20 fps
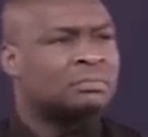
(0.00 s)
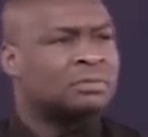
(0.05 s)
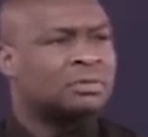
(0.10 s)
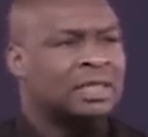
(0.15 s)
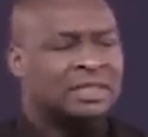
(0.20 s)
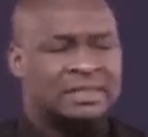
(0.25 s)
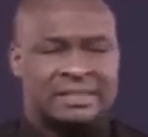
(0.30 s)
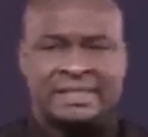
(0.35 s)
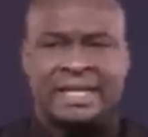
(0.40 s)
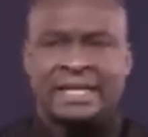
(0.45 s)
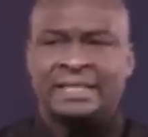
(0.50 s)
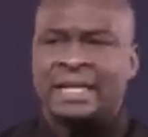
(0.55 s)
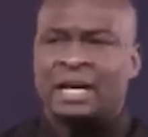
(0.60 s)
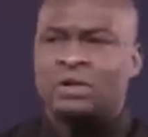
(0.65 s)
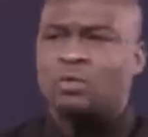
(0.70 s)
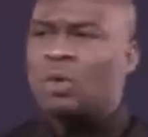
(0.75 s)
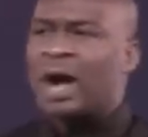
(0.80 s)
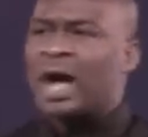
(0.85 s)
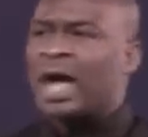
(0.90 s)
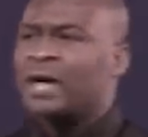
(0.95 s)

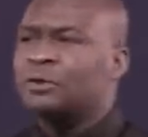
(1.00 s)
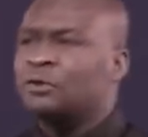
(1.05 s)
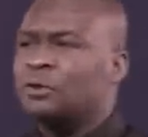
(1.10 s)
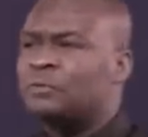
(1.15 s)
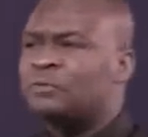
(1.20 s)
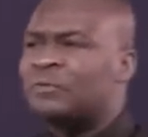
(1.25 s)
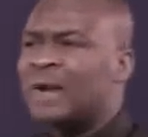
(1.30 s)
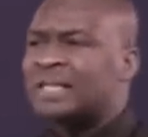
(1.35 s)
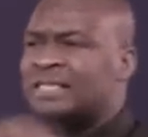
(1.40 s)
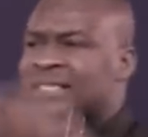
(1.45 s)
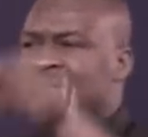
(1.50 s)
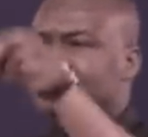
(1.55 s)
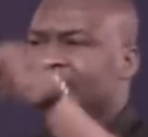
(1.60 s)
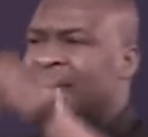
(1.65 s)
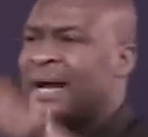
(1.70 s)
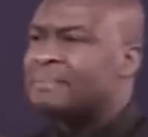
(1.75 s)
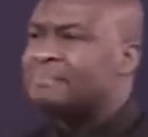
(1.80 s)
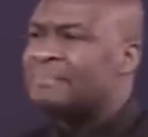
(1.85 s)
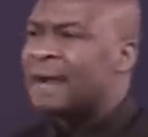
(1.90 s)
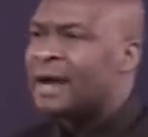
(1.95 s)
Satan, why are you fighting
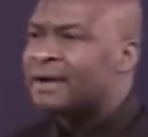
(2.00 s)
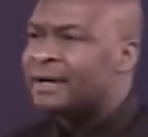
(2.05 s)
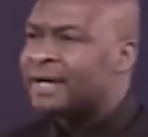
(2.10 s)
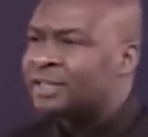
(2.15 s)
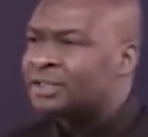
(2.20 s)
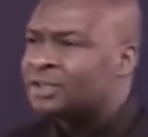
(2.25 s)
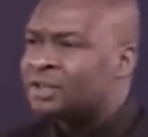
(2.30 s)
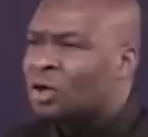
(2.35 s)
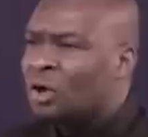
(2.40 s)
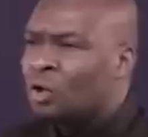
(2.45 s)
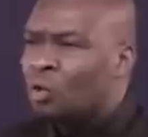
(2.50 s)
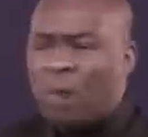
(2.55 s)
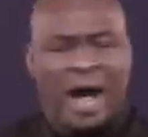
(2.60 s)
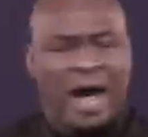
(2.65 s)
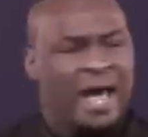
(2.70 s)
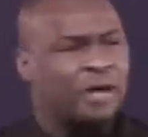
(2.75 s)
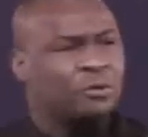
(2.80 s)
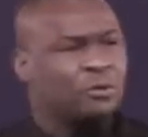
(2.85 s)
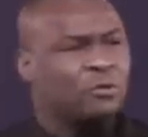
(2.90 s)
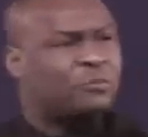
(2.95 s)
my marriage?
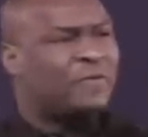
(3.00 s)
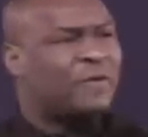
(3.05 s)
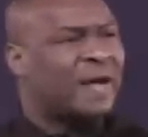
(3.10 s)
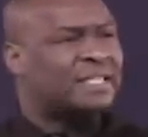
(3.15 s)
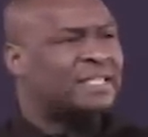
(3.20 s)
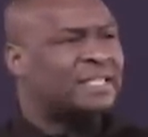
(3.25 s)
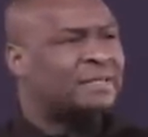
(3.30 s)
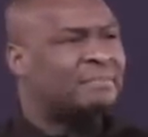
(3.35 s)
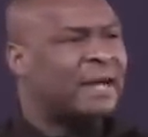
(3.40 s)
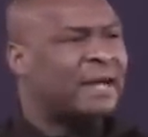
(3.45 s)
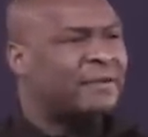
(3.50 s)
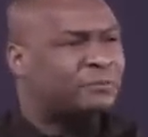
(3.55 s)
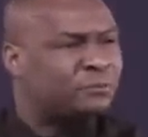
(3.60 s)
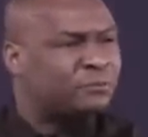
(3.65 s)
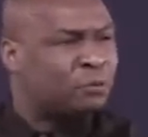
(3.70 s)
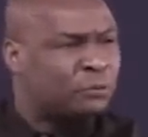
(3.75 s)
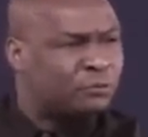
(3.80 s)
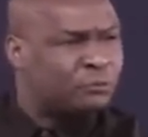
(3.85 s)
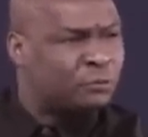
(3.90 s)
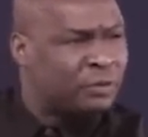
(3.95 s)
Why are you fighting my
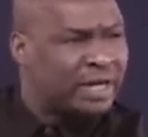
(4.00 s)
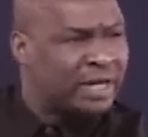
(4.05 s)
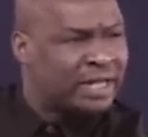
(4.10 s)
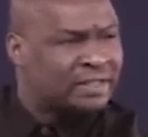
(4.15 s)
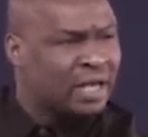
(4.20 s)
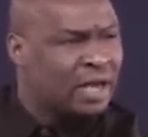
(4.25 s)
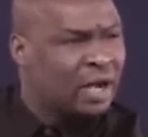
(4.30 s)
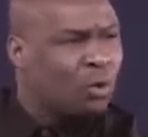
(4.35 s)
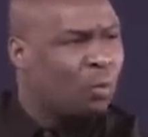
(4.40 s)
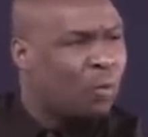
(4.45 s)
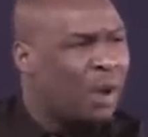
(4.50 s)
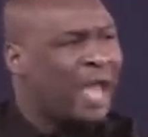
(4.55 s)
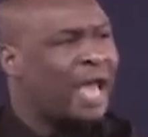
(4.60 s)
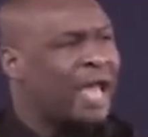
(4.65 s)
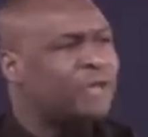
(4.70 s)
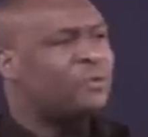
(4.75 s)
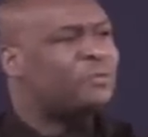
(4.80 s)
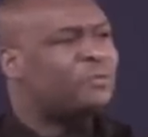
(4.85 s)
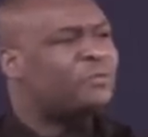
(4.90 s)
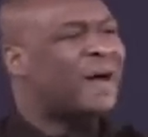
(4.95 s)
fruitfulness? Why
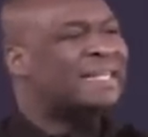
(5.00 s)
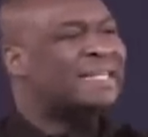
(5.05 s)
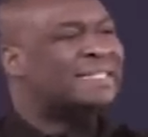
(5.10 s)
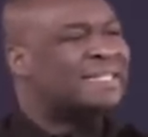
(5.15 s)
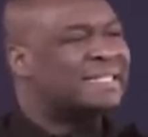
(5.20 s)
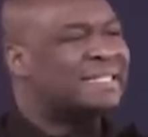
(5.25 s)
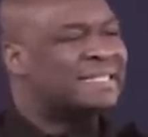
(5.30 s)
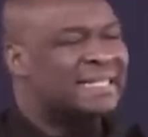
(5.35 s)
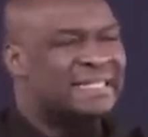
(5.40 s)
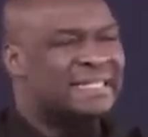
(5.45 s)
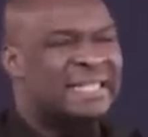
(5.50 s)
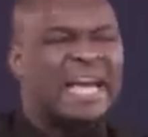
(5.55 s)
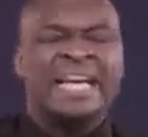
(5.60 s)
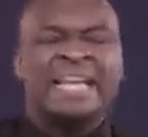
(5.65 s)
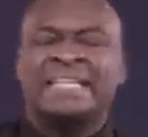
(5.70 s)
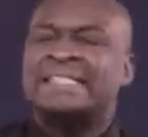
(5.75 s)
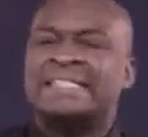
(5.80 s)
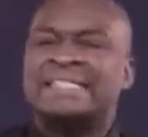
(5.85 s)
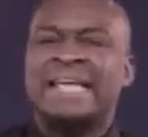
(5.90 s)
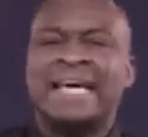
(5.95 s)
are you fighting this?
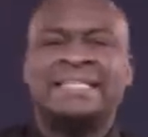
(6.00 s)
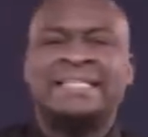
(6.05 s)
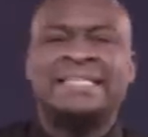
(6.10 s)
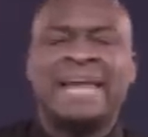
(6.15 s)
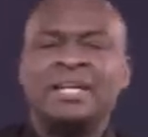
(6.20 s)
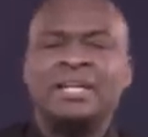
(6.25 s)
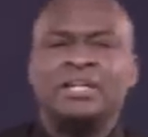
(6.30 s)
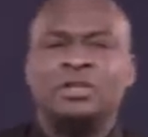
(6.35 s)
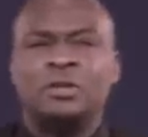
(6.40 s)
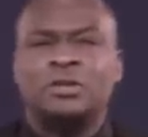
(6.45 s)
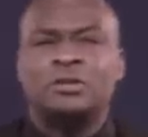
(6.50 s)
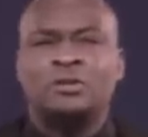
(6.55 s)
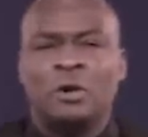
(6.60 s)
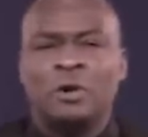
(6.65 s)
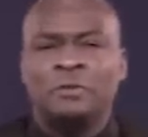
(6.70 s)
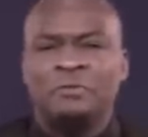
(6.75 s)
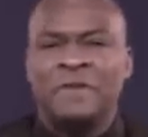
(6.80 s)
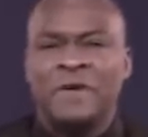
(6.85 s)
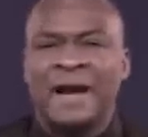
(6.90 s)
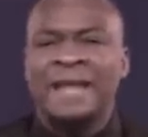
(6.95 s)
Satan does
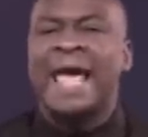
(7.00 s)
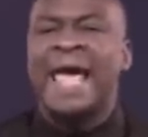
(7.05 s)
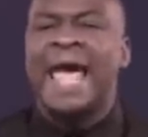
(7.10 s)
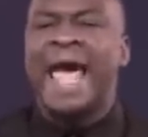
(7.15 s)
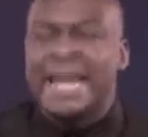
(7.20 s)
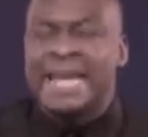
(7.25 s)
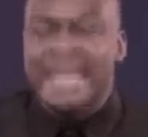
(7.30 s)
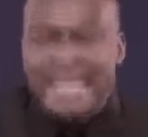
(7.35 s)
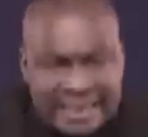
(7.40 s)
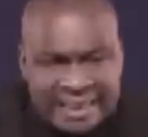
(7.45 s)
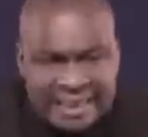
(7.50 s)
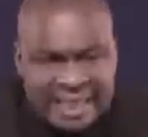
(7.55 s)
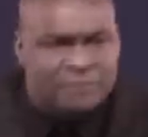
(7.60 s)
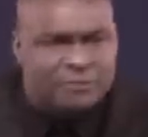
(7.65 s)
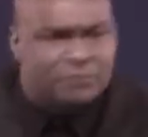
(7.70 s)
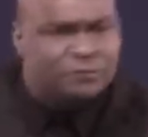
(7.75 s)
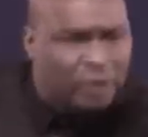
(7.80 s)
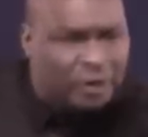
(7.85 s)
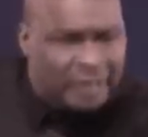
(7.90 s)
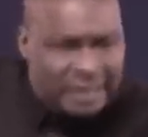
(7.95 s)
not fight anything
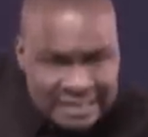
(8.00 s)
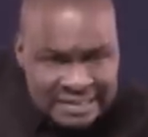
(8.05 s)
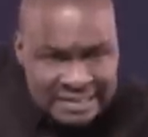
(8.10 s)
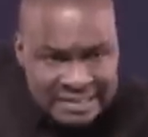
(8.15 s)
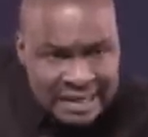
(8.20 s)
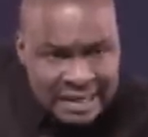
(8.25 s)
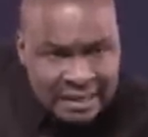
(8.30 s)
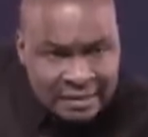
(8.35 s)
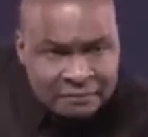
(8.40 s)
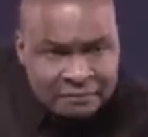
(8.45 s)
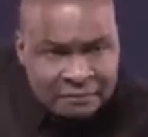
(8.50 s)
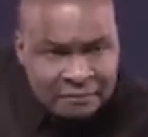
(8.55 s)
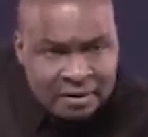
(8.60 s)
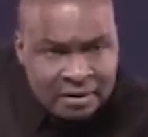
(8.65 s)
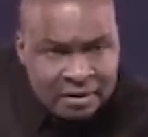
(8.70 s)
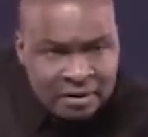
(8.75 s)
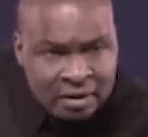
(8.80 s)
for itself.